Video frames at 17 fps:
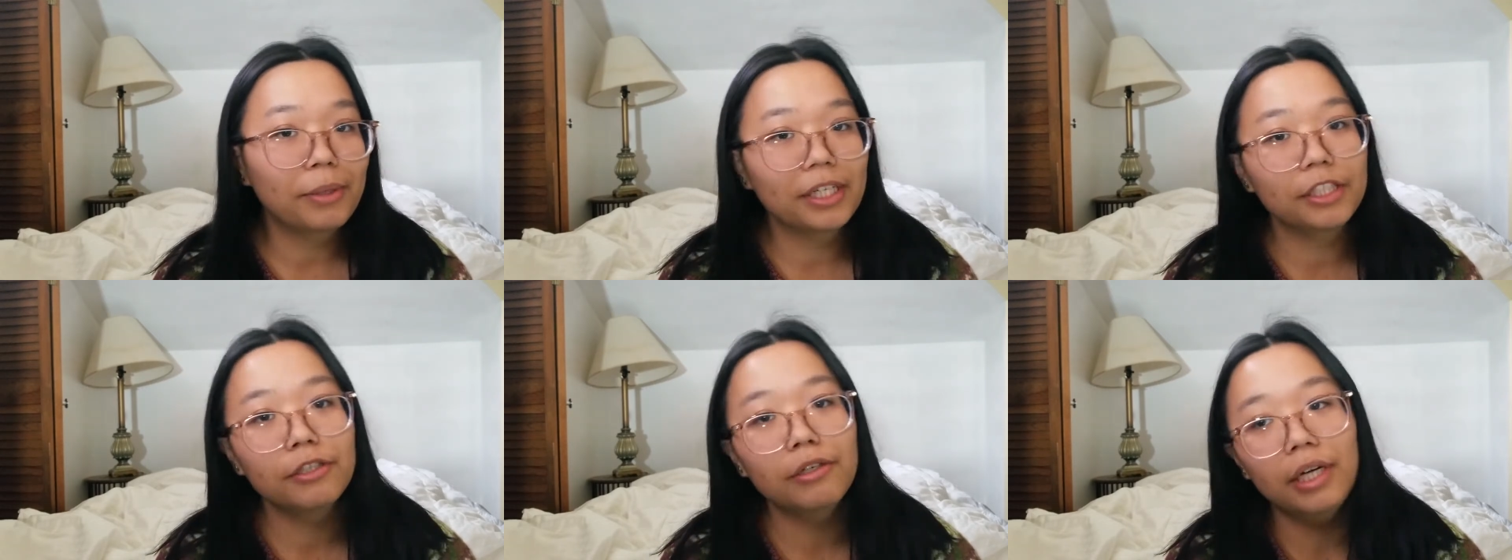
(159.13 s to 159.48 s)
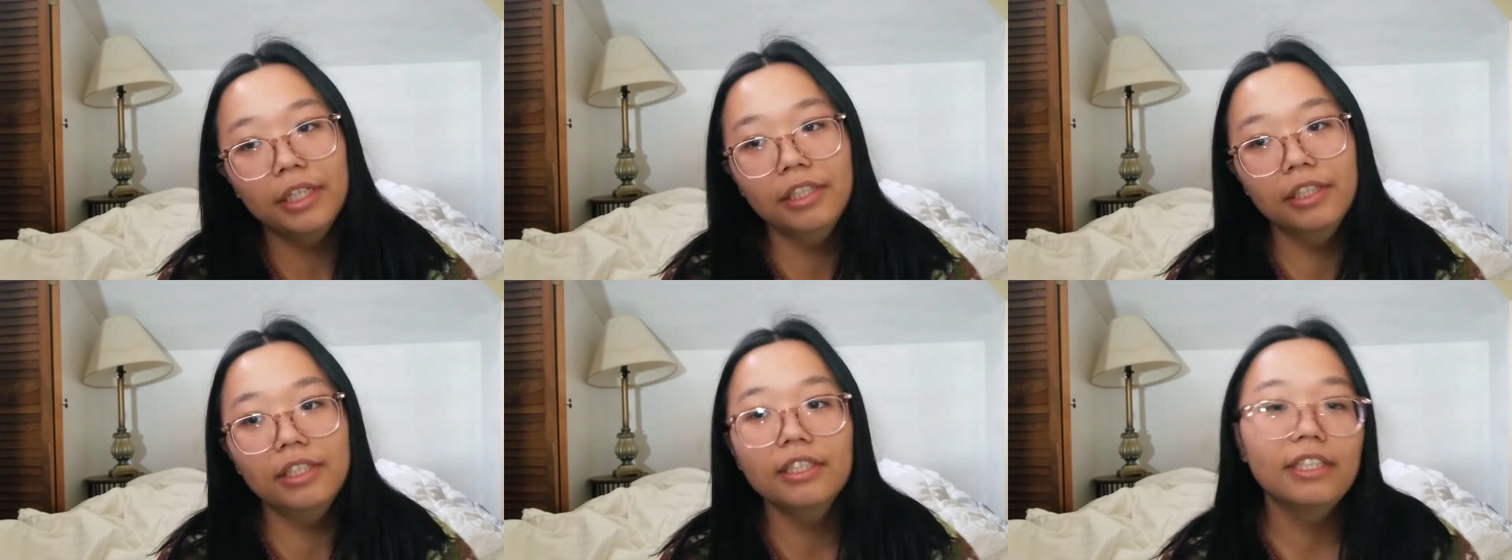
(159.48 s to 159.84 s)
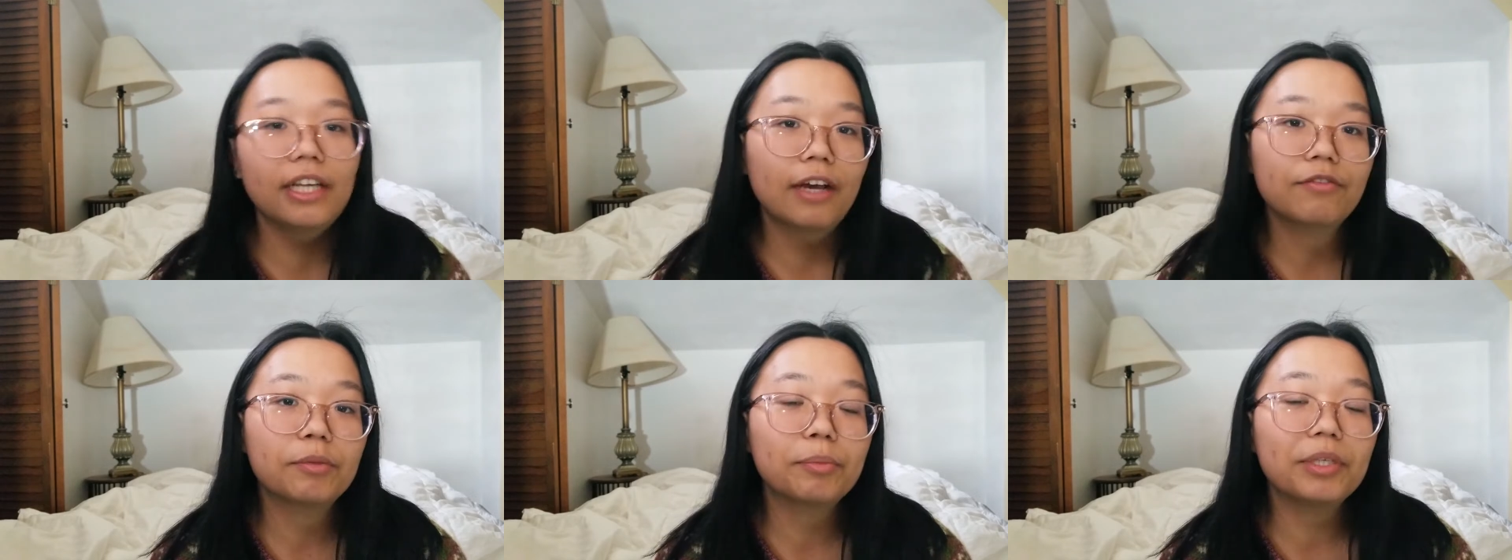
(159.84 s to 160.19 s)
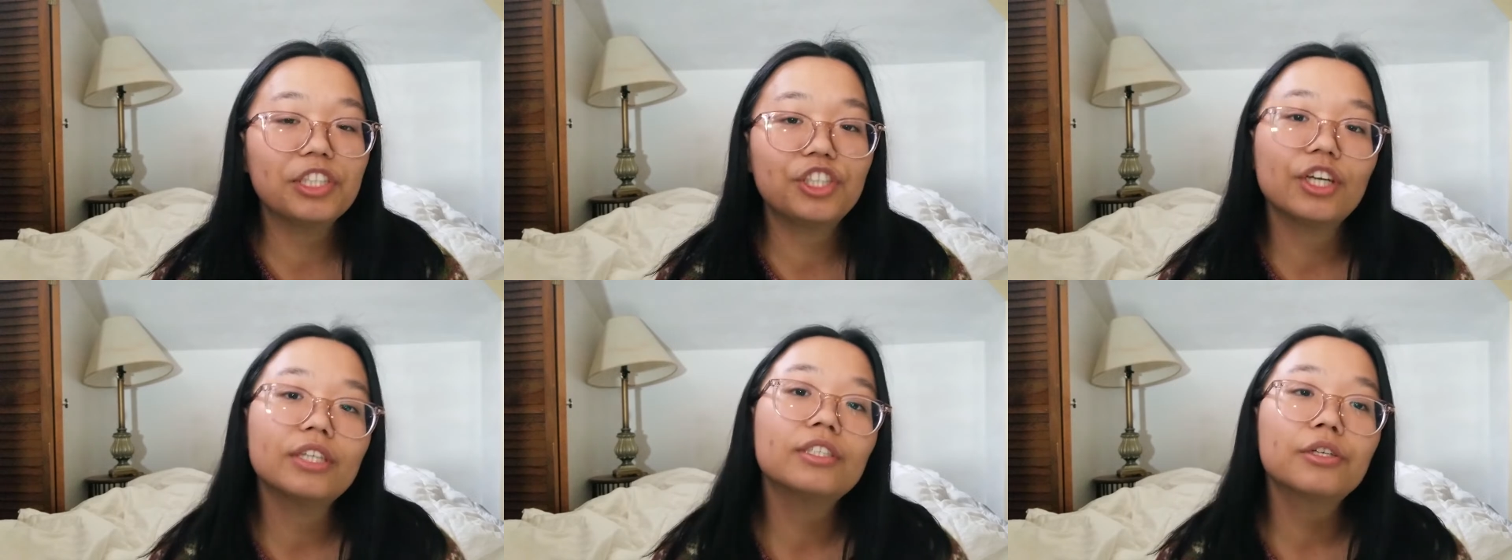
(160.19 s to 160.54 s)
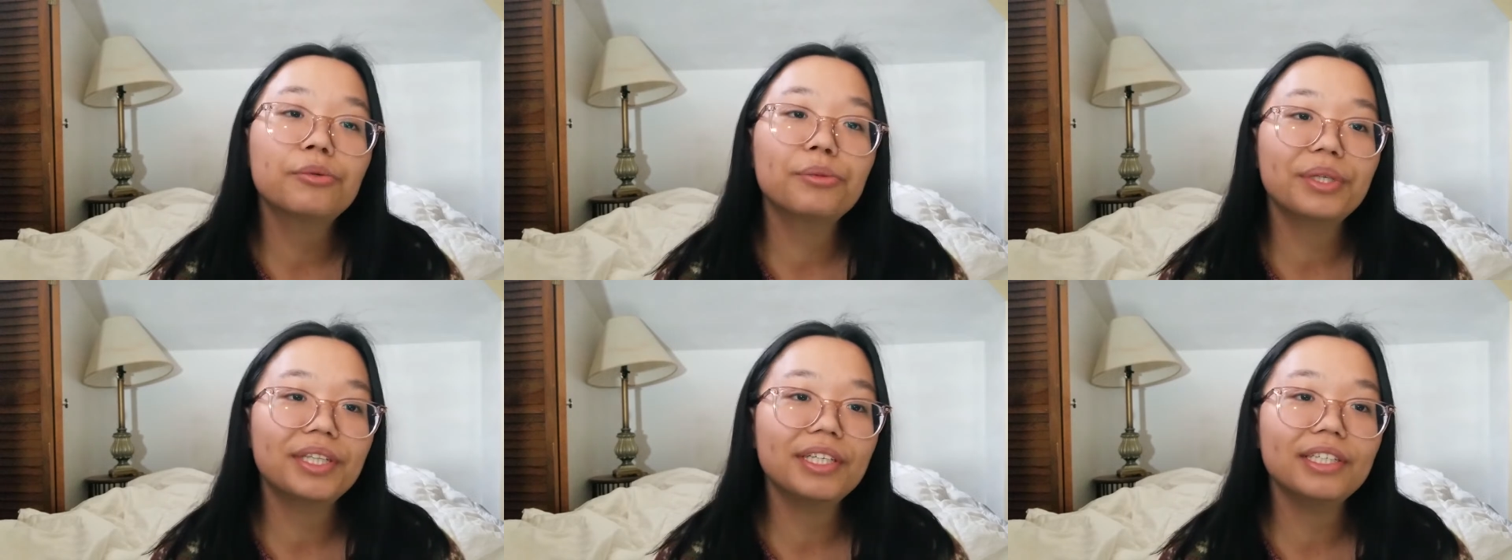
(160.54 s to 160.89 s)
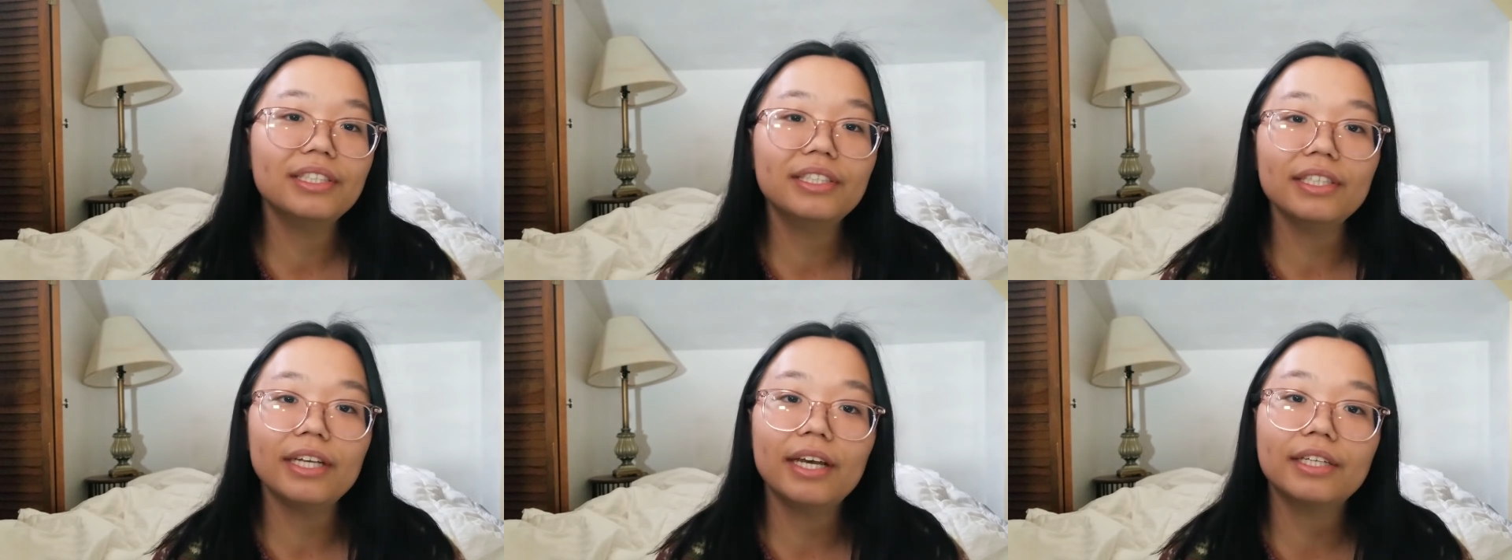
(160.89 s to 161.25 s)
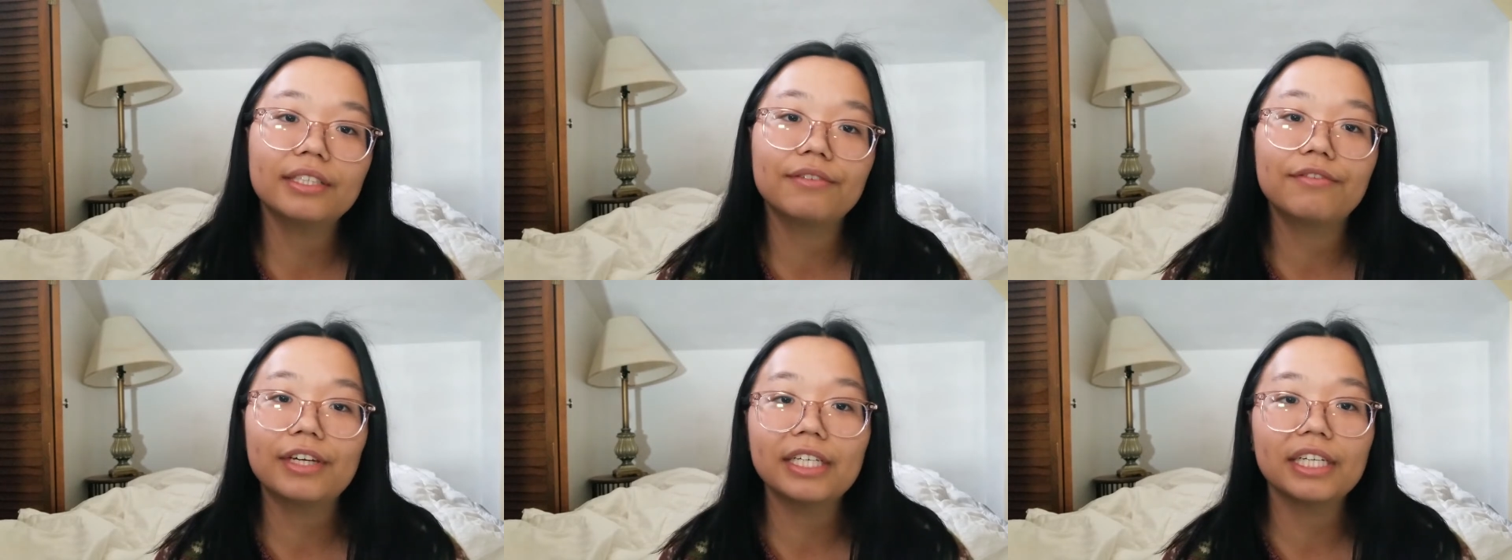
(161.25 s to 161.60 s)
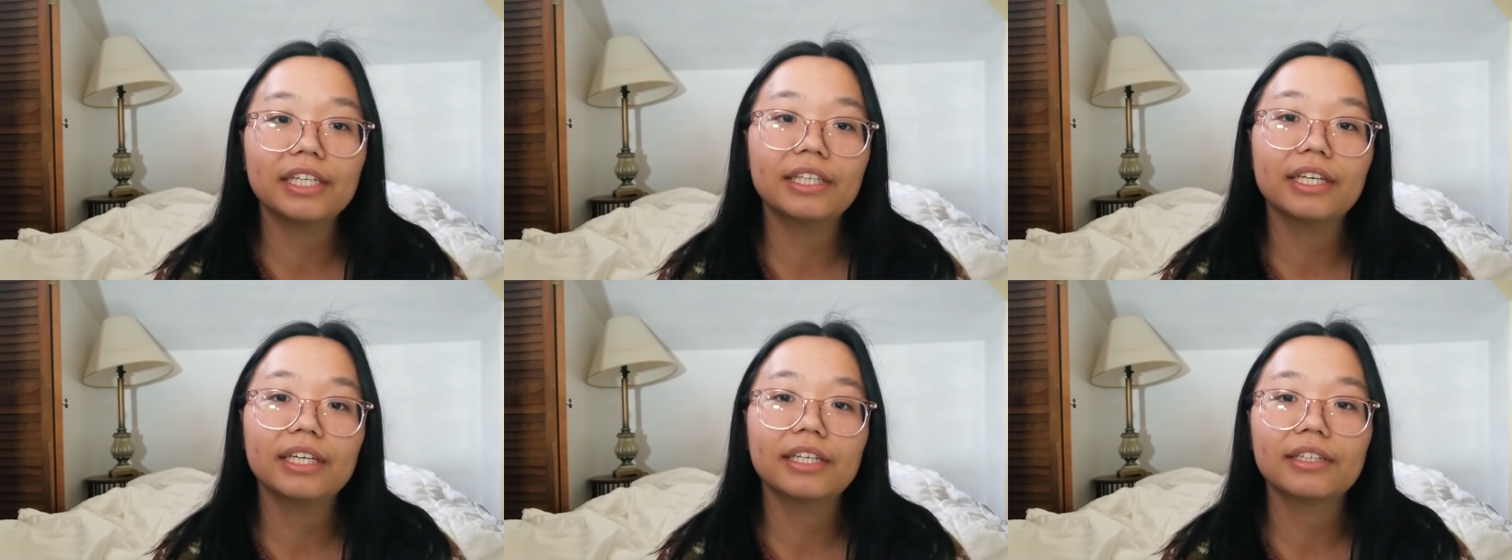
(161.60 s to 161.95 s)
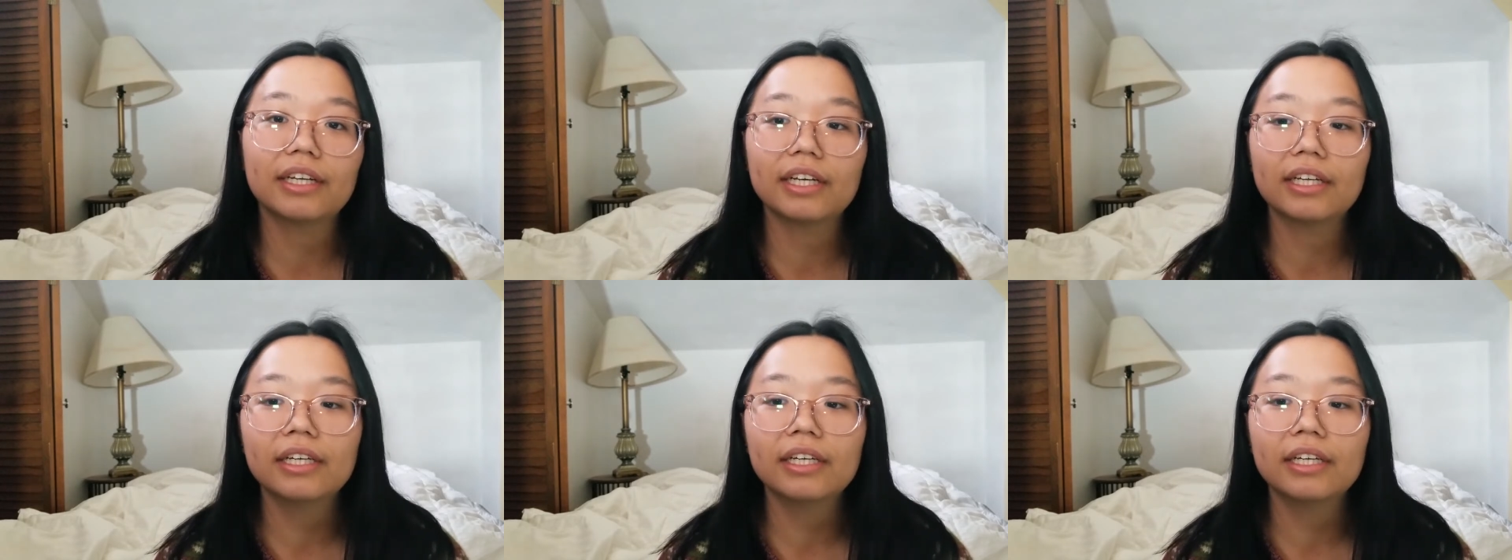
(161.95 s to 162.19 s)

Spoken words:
I knew I didn't have to be gentle with this, and if anything,